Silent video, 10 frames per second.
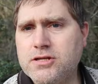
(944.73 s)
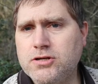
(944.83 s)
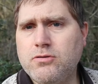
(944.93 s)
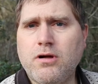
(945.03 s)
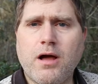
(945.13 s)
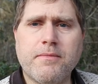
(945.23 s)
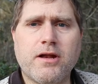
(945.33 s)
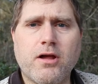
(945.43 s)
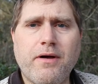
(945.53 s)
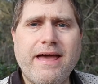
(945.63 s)
do, I'm going
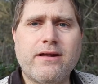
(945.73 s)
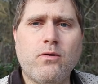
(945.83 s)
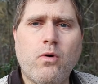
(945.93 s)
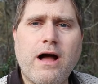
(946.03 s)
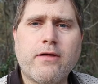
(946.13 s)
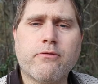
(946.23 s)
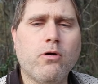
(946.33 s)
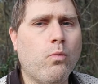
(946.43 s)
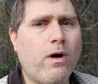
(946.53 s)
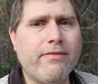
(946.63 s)
to go ahead and walk
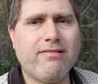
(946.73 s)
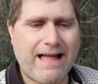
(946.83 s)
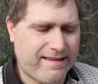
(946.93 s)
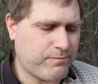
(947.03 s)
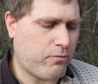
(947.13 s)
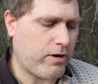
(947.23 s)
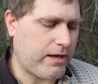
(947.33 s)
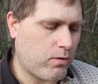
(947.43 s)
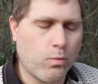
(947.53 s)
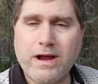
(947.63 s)
through one last
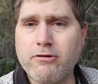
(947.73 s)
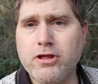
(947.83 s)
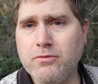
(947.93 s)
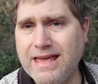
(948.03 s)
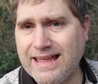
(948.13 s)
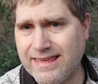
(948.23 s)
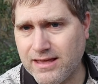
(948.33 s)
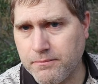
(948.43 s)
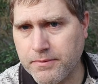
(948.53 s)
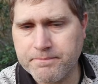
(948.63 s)
point. Where do you get
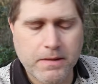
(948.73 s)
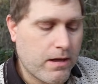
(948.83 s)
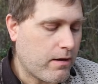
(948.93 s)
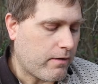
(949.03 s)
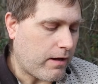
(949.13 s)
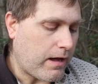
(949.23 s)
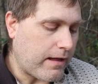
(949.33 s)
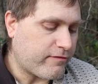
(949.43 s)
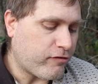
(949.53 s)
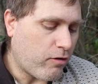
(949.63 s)
GIMP?
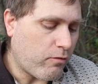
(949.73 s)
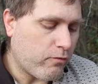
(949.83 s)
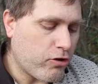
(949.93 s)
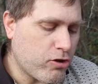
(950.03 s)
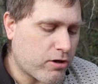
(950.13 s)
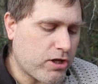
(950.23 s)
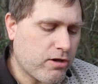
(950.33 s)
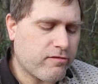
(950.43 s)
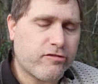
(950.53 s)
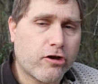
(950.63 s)
So you can
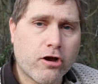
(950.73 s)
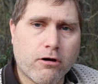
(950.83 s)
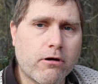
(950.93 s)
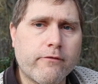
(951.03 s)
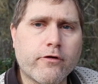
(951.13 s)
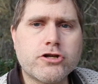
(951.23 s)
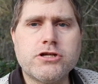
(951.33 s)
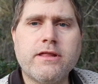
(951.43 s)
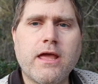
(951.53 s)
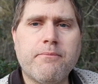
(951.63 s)
use the current
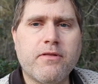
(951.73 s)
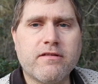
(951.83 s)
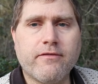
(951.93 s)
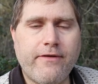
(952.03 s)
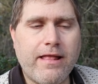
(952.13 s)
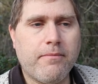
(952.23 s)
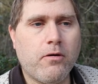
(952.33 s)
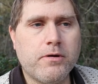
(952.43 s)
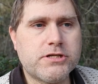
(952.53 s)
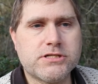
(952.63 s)
version of GIMP that is
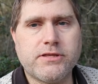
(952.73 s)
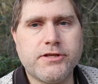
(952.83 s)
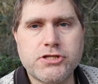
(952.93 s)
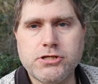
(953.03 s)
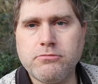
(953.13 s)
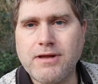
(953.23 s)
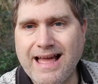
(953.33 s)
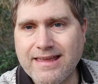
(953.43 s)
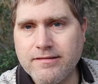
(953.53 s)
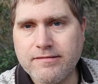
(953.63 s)
available, which is in the
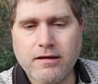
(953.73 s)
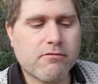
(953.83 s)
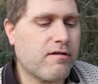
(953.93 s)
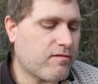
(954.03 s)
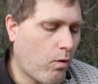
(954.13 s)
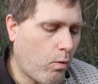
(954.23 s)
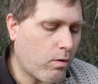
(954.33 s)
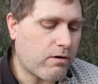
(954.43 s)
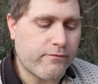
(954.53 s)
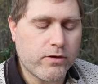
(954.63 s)
2.9 series,
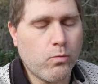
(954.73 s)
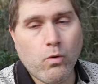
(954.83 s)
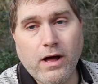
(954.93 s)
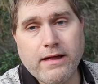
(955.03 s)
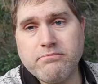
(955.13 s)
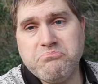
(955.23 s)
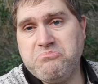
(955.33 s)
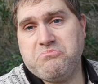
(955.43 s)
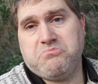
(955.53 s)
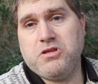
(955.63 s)
or if you want,
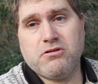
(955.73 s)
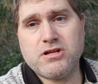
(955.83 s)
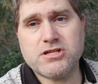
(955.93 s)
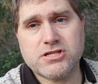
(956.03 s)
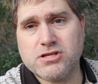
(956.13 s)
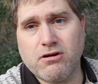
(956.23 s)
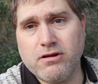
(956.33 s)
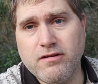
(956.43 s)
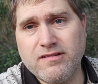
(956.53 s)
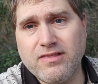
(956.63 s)
you can just start
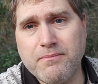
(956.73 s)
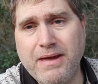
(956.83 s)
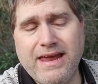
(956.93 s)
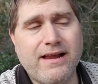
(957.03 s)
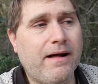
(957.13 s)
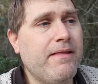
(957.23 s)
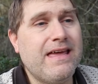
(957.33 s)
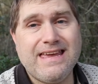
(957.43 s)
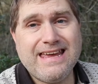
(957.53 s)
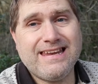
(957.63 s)
using the beta.
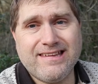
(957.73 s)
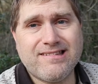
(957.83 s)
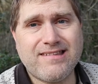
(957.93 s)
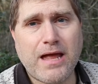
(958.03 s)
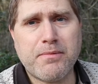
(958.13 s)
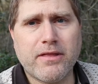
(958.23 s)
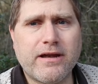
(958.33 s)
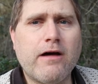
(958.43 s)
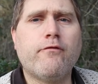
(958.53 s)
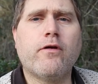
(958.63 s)
It is stable
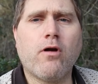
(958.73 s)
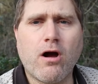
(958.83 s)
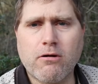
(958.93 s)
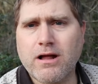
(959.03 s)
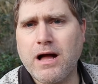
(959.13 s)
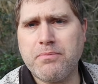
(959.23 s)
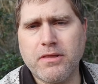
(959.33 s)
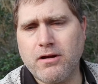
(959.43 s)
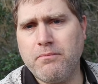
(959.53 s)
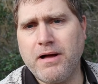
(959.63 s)
enough. There are a couple
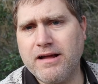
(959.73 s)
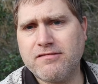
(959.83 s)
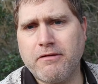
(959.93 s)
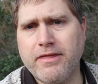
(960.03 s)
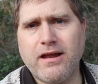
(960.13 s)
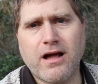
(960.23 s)
little bugs with it,